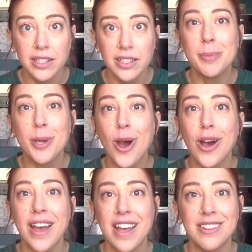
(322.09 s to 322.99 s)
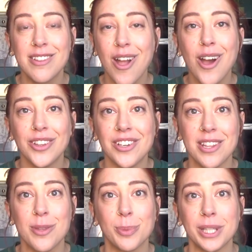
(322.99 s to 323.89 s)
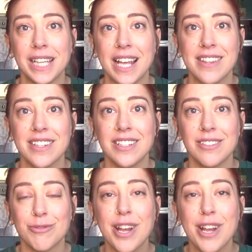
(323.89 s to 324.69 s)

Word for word: Khabib got a head start on the discipline lesson,